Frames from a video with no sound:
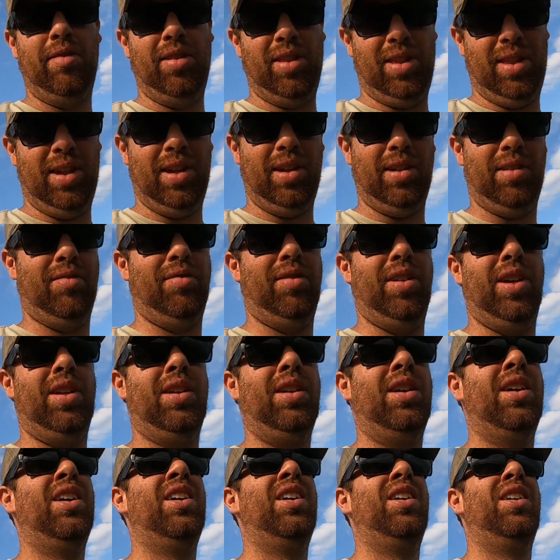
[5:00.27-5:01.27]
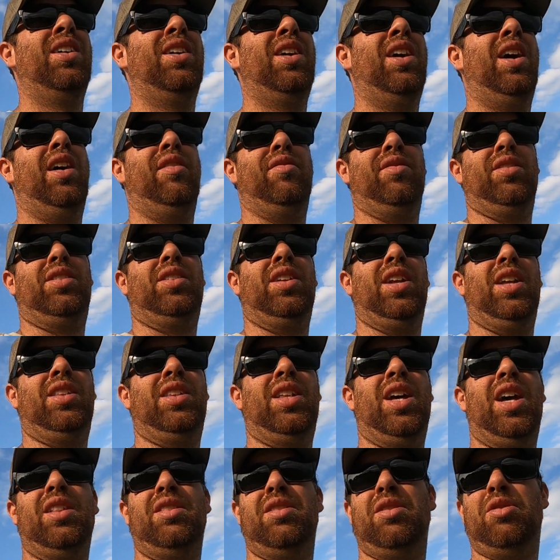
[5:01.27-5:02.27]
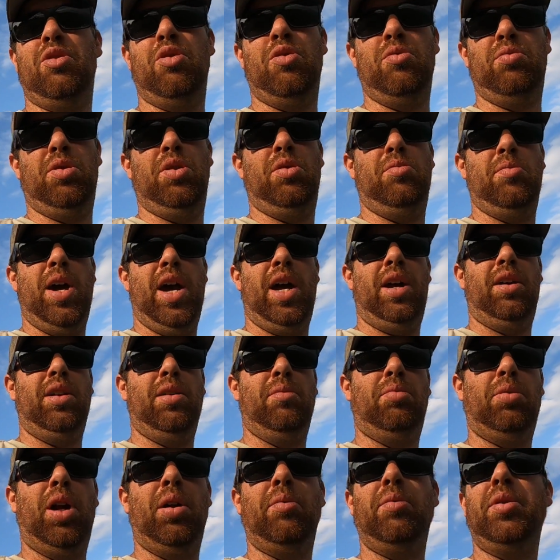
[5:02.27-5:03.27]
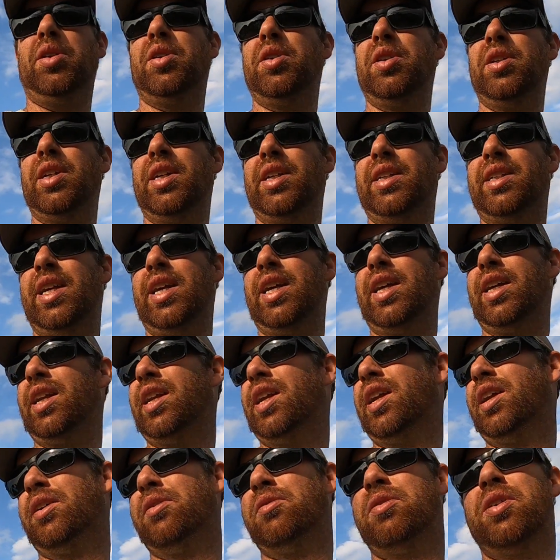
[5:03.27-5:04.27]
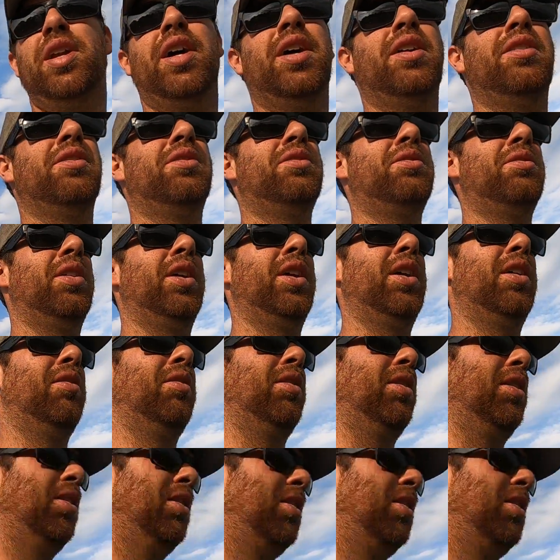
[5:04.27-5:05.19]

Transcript: even think of it having said that the gopro battery probably couldn't have taken it i would have had to string out